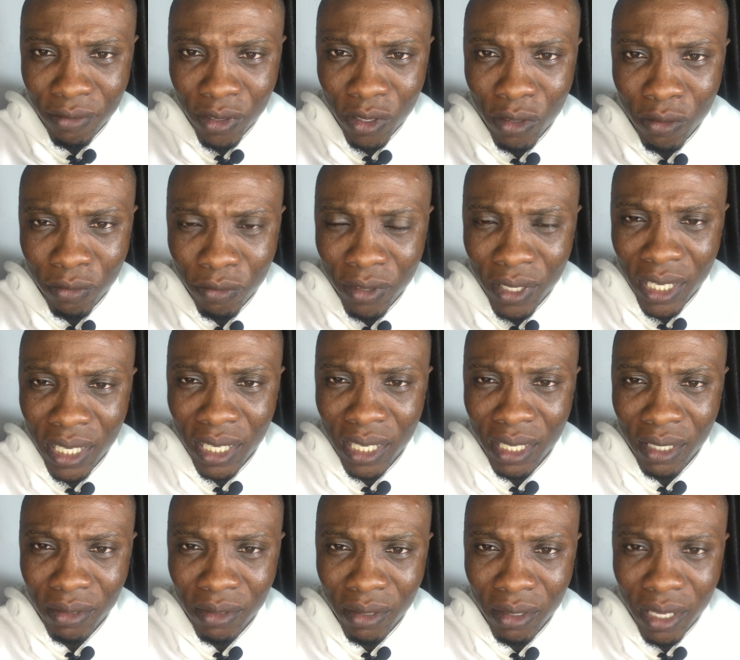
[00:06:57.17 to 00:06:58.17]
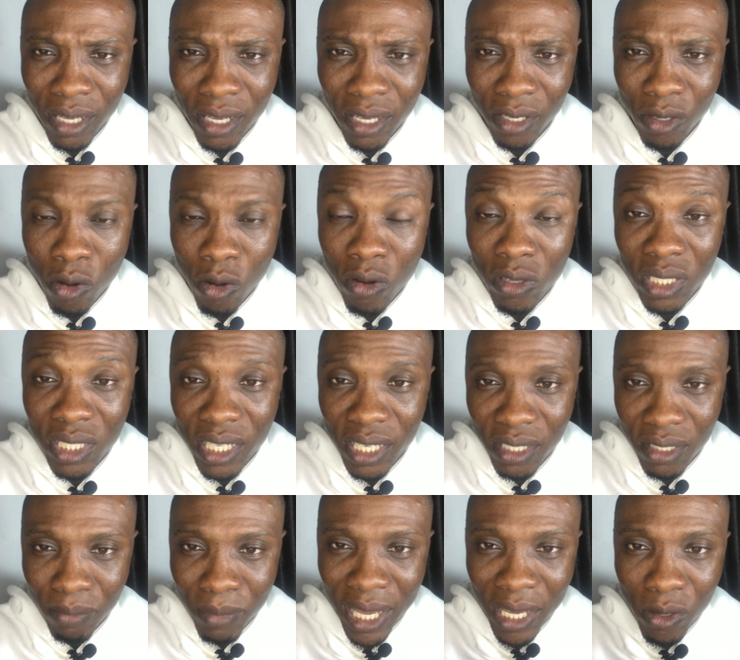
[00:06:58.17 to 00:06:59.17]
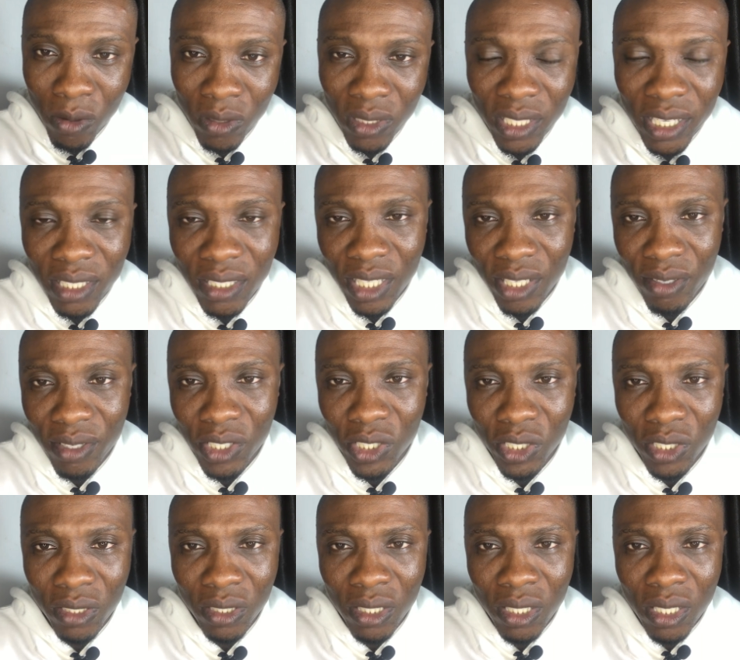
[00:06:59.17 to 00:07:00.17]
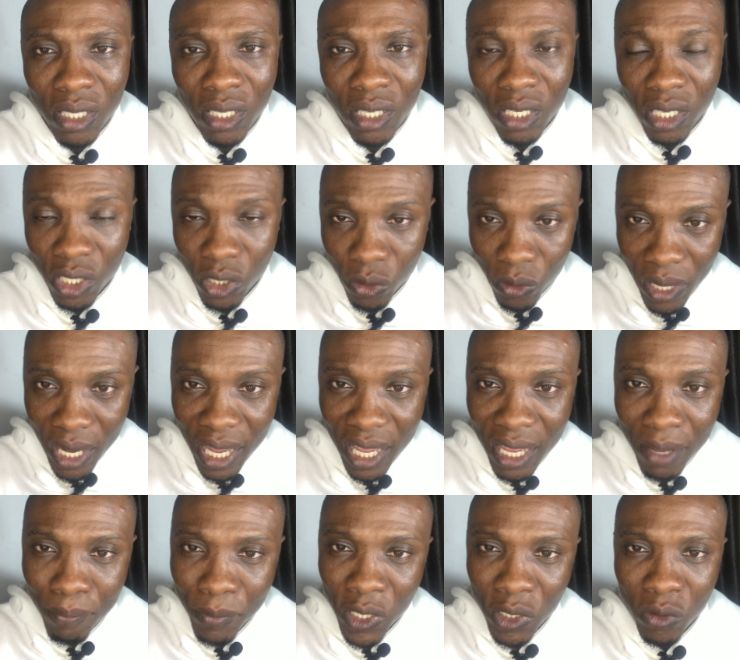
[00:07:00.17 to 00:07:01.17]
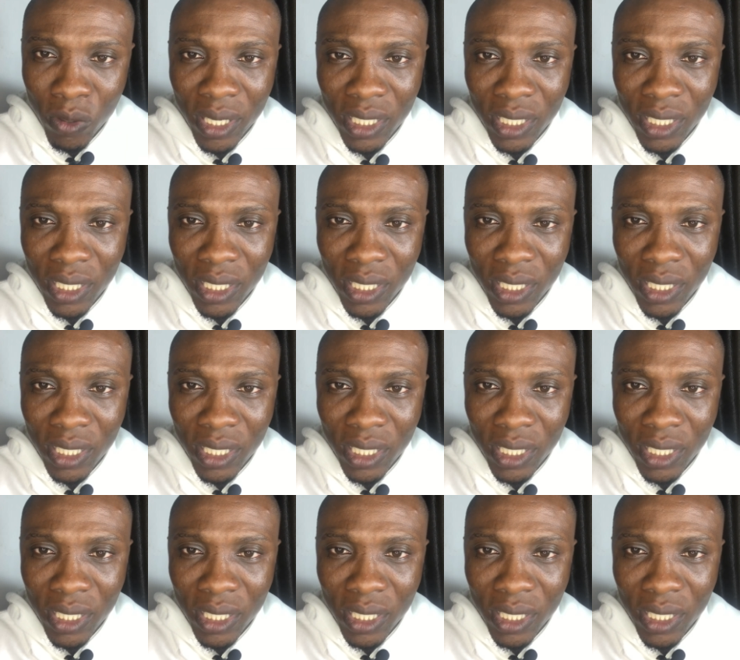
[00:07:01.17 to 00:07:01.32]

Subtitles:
of content, my content creation. You can help me to